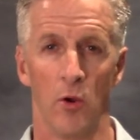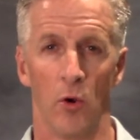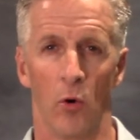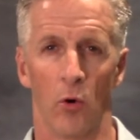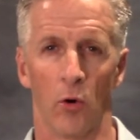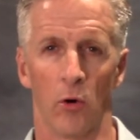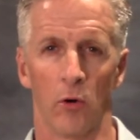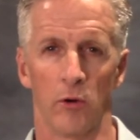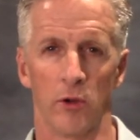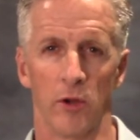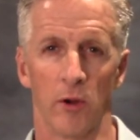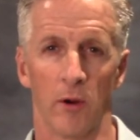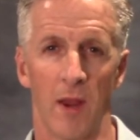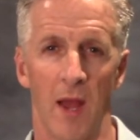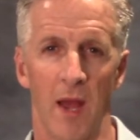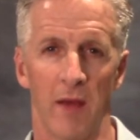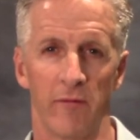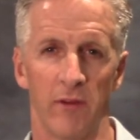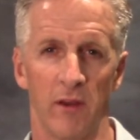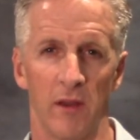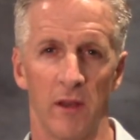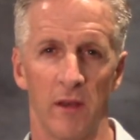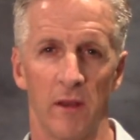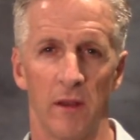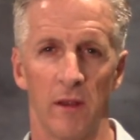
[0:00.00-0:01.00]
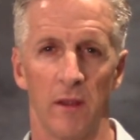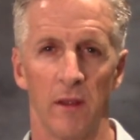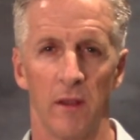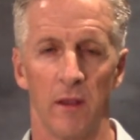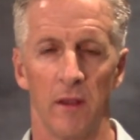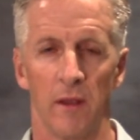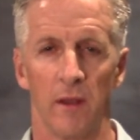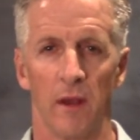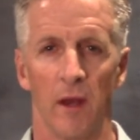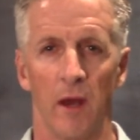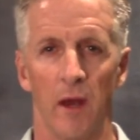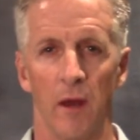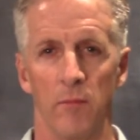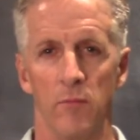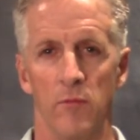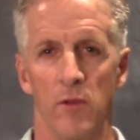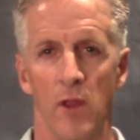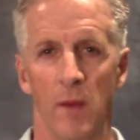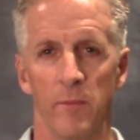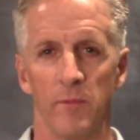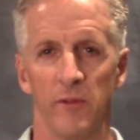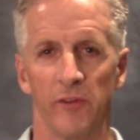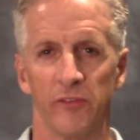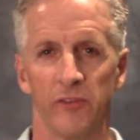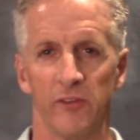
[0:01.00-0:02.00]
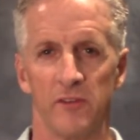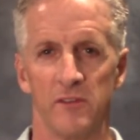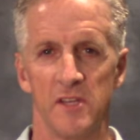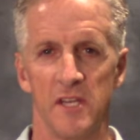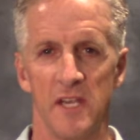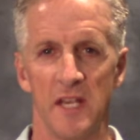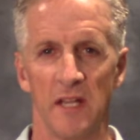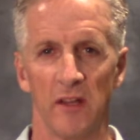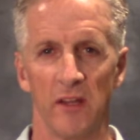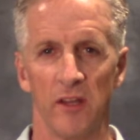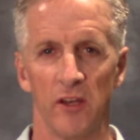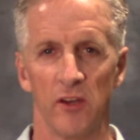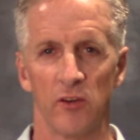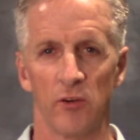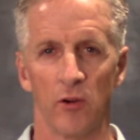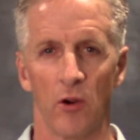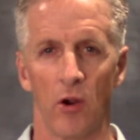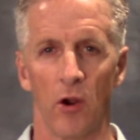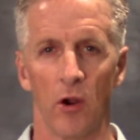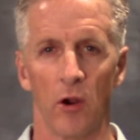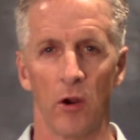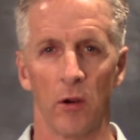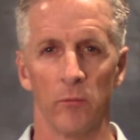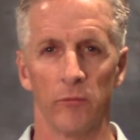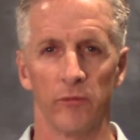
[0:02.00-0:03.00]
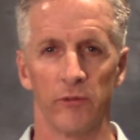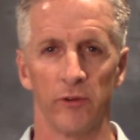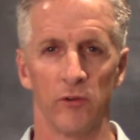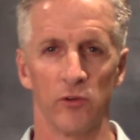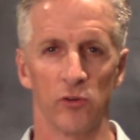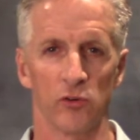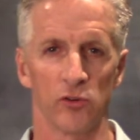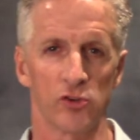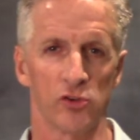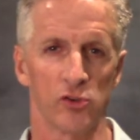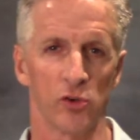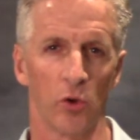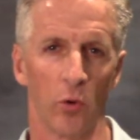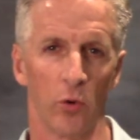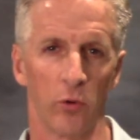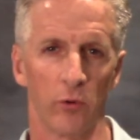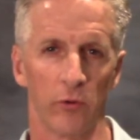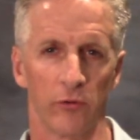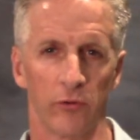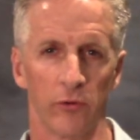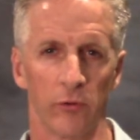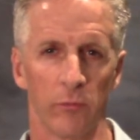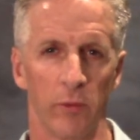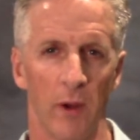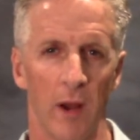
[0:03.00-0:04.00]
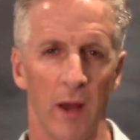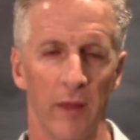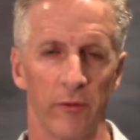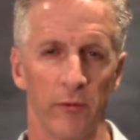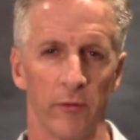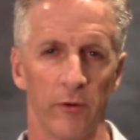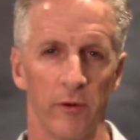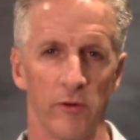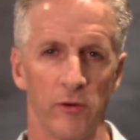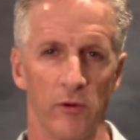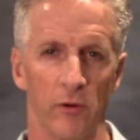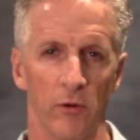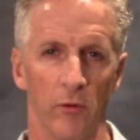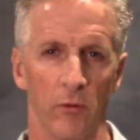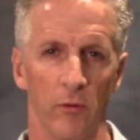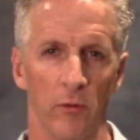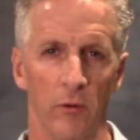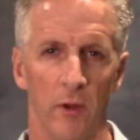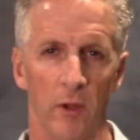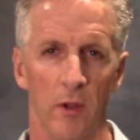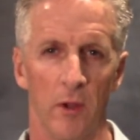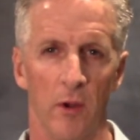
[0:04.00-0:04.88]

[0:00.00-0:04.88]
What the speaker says: or you're having numbness and tingling in your arms and your shoulders are bothering you,